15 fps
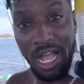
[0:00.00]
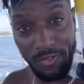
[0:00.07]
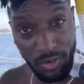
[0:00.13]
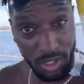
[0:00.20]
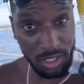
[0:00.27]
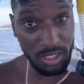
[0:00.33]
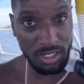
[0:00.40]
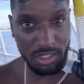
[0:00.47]
I
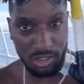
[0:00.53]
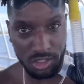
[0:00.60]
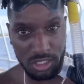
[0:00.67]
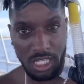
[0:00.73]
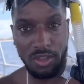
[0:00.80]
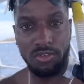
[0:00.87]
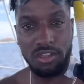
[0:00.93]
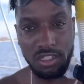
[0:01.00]
feel good. So she
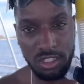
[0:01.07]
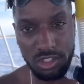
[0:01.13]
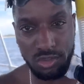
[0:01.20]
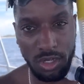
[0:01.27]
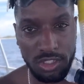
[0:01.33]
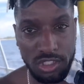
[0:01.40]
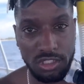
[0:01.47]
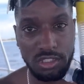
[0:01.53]
gave us the
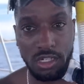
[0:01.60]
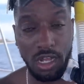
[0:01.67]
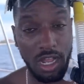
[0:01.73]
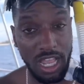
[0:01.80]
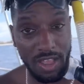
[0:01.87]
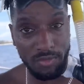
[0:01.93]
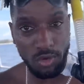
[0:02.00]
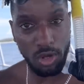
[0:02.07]
instructions. Now
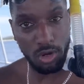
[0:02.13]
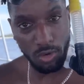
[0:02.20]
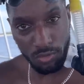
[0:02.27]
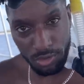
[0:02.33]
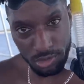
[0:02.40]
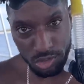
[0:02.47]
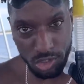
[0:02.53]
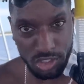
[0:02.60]
I have gone over
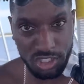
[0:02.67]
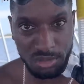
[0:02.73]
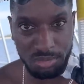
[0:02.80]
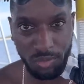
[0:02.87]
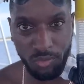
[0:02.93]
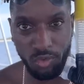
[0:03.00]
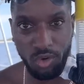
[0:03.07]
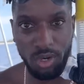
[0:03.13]
the instructions
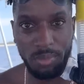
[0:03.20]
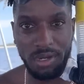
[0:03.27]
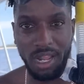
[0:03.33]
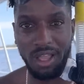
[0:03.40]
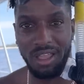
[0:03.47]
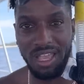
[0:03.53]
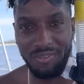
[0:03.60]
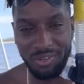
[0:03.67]
before, but
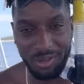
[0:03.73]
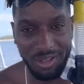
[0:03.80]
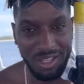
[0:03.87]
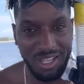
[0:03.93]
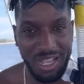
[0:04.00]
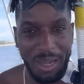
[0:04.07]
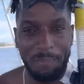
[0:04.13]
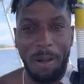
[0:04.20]
now I have a,
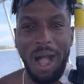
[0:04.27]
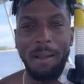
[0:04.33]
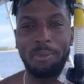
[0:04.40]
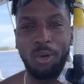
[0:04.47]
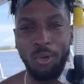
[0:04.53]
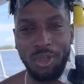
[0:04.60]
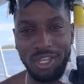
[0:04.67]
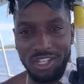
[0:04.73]
a pop
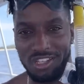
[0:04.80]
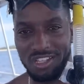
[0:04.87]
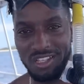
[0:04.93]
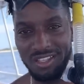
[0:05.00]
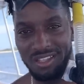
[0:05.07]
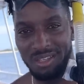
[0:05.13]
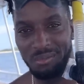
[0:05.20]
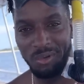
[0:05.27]
quiz
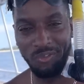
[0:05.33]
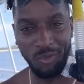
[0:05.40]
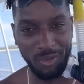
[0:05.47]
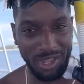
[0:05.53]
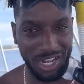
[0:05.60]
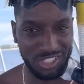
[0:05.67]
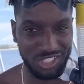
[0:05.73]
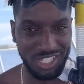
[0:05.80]
before
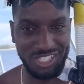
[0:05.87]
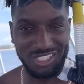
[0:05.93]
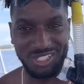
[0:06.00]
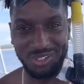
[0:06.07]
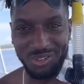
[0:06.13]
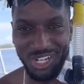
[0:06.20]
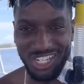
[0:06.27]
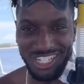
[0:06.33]
we actually get into
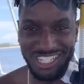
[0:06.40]
the water.